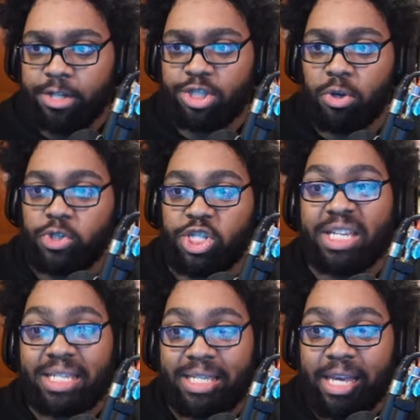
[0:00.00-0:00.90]
So
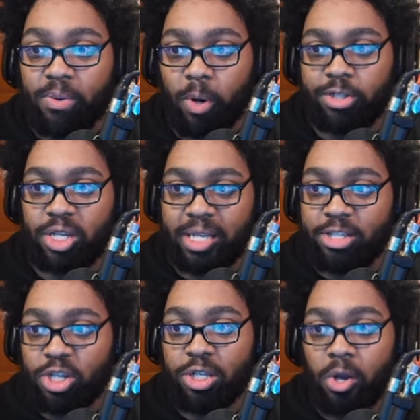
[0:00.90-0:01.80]
she's seen one. She said
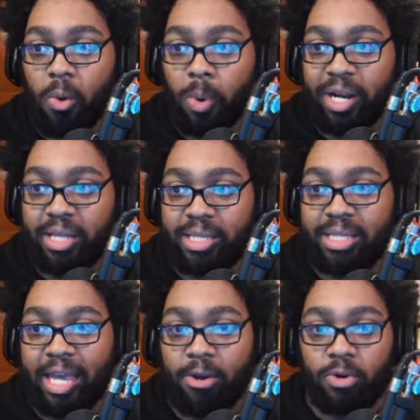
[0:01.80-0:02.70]
she saw one and it
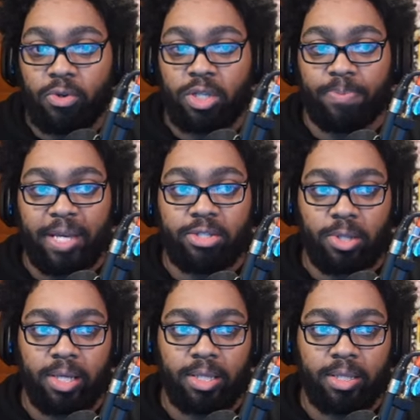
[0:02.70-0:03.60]
scared her
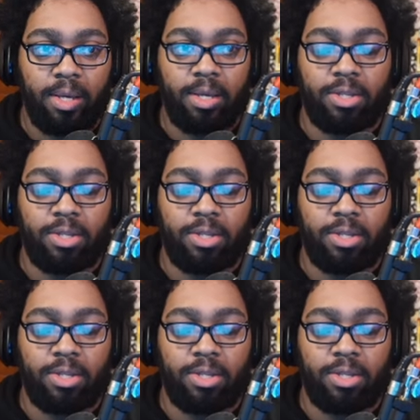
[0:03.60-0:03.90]
speechless.